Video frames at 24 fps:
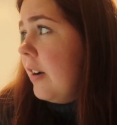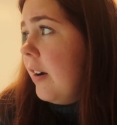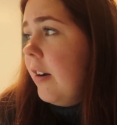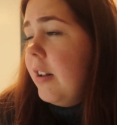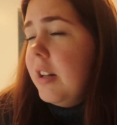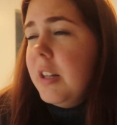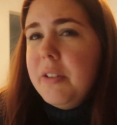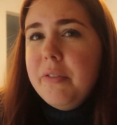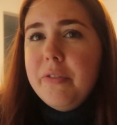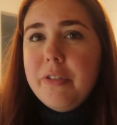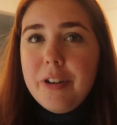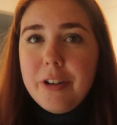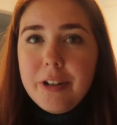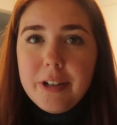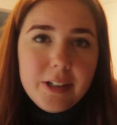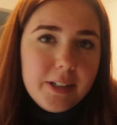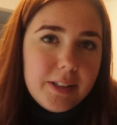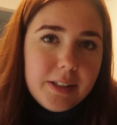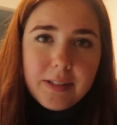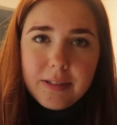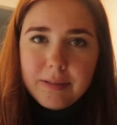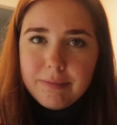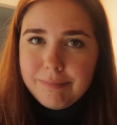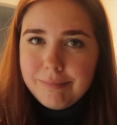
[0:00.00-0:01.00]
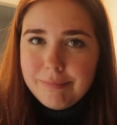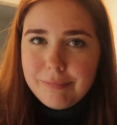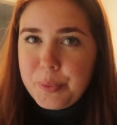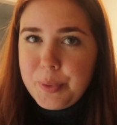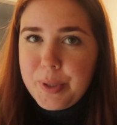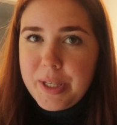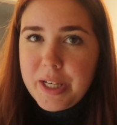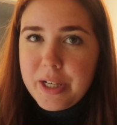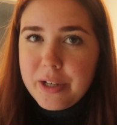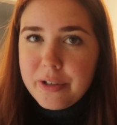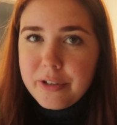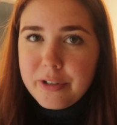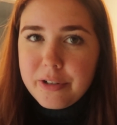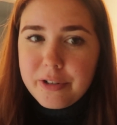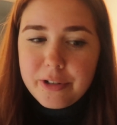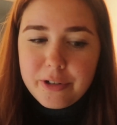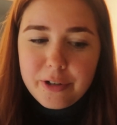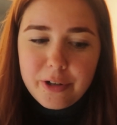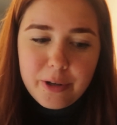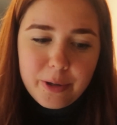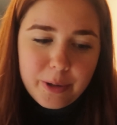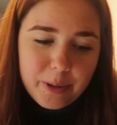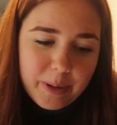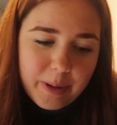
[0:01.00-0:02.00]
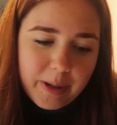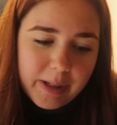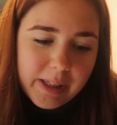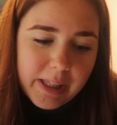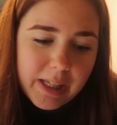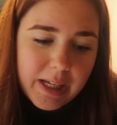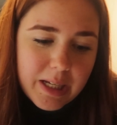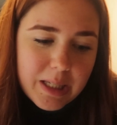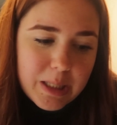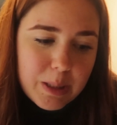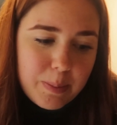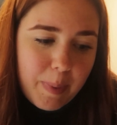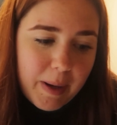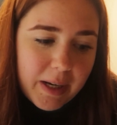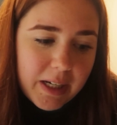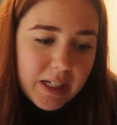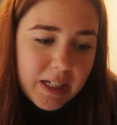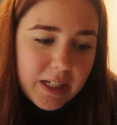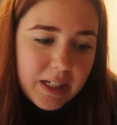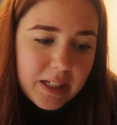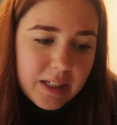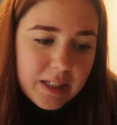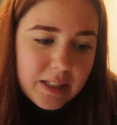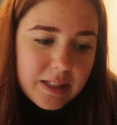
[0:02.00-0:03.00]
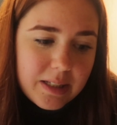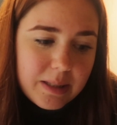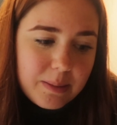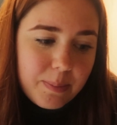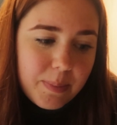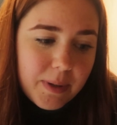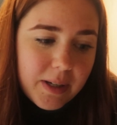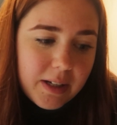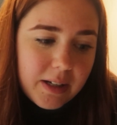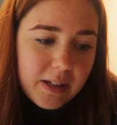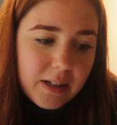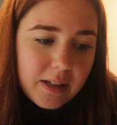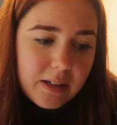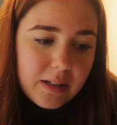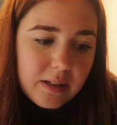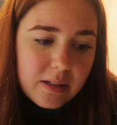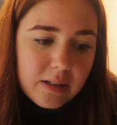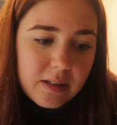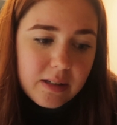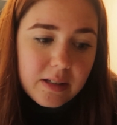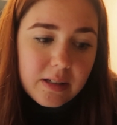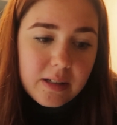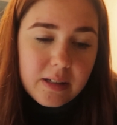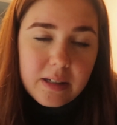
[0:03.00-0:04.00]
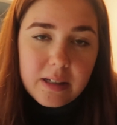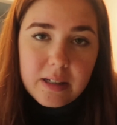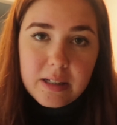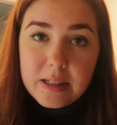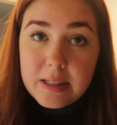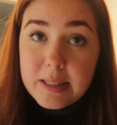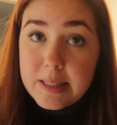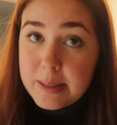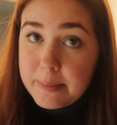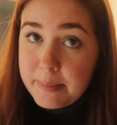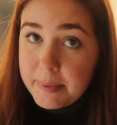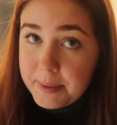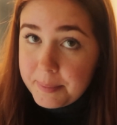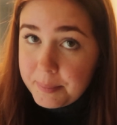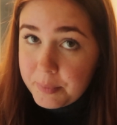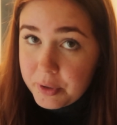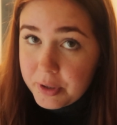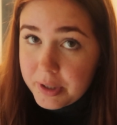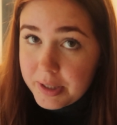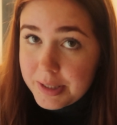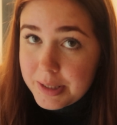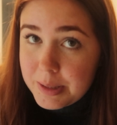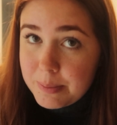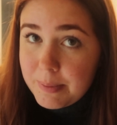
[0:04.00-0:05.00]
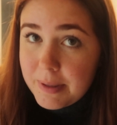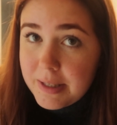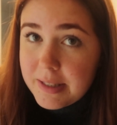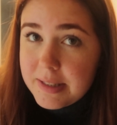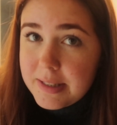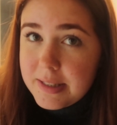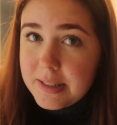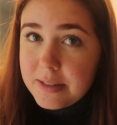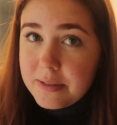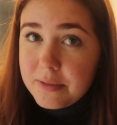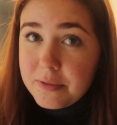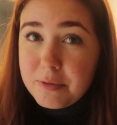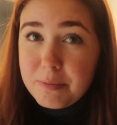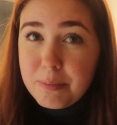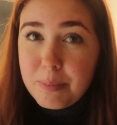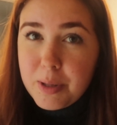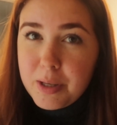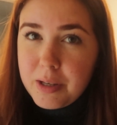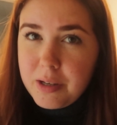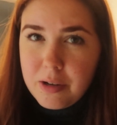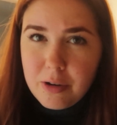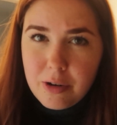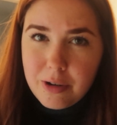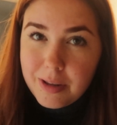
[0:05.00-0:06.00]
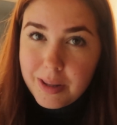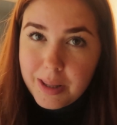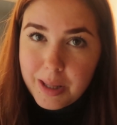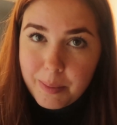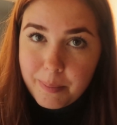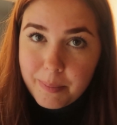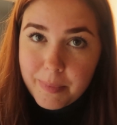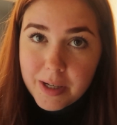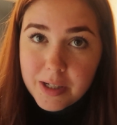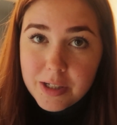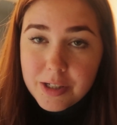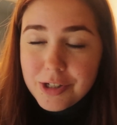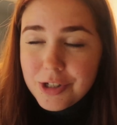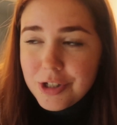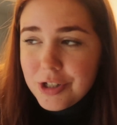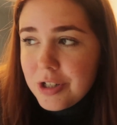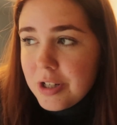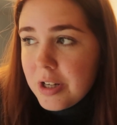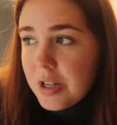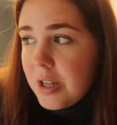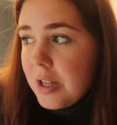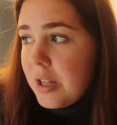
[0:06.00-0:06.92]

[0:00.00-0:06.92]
Olive oil, we are already expecting it, but it's a bit more expensive, but not that much.